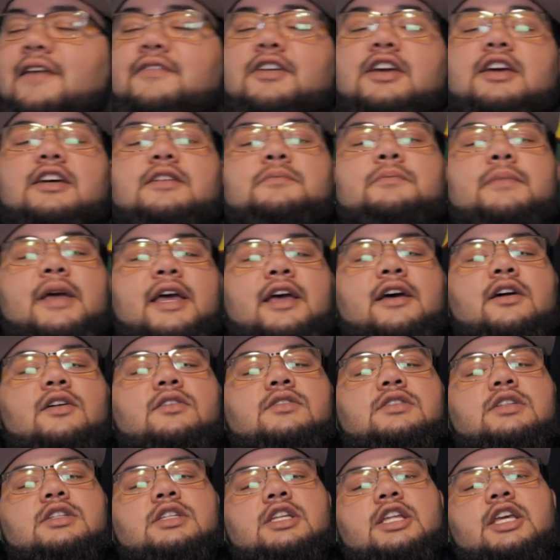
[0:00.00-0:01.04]
having a
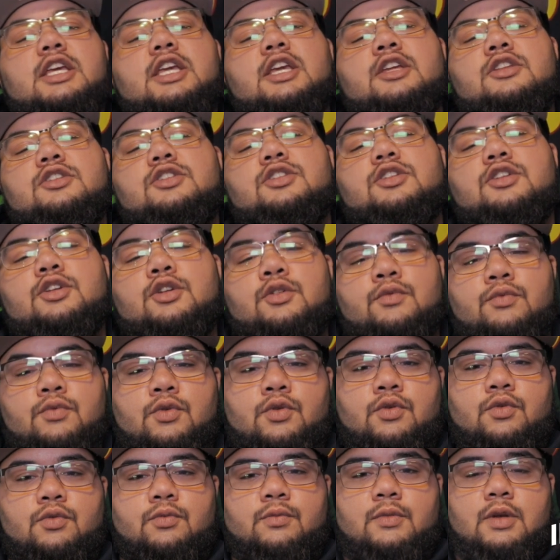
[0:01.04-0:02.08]
male sneak into your
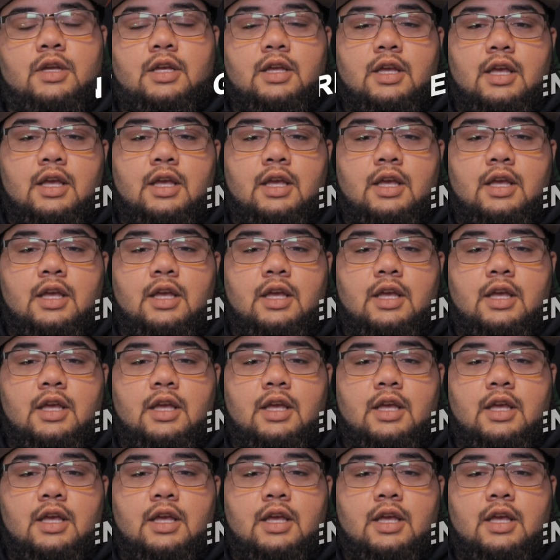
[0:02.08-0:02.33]
room.